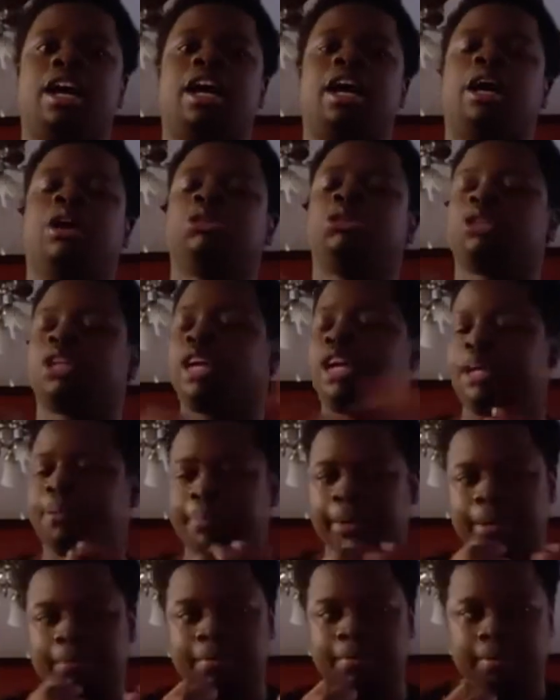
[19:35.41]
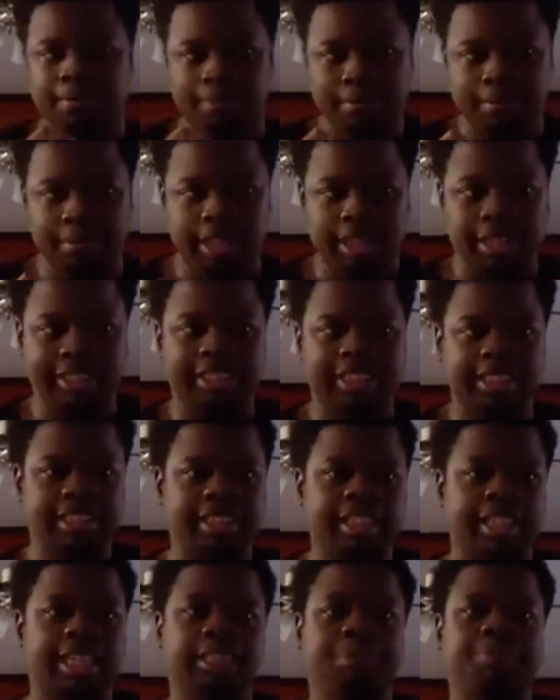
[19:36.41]
I'll try to be
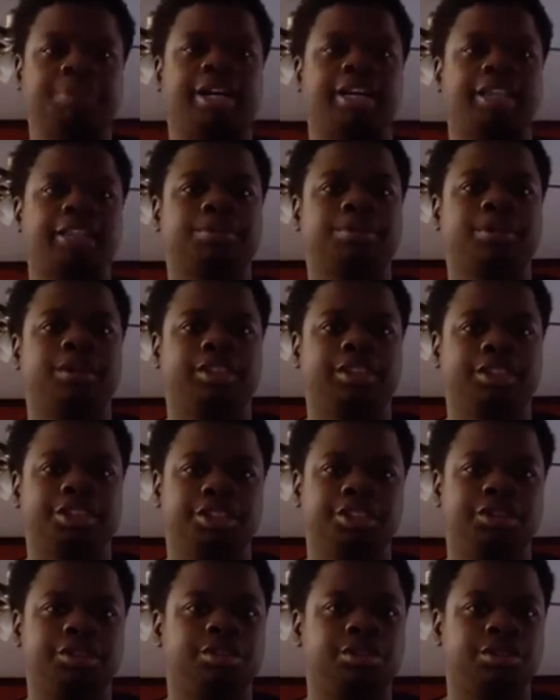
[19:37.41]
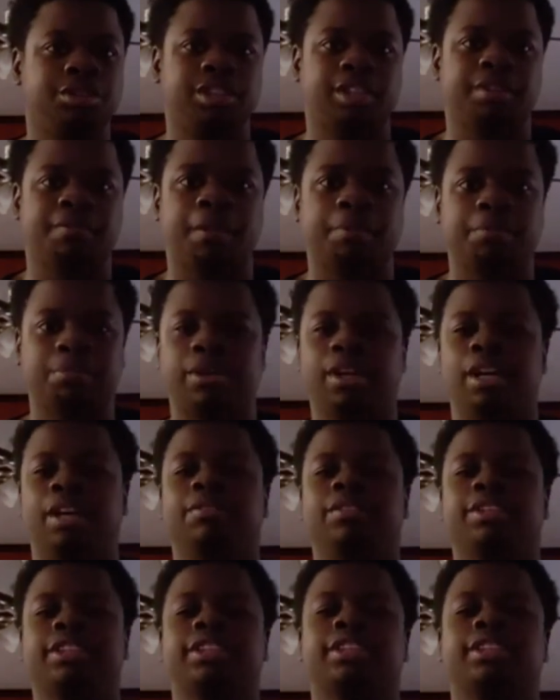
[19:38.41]
consistent as possible on this YouTube stuff, I
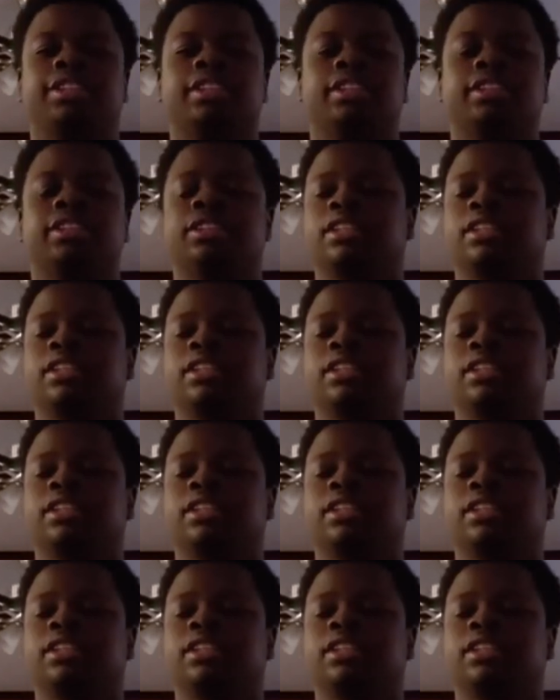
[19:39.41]
promise.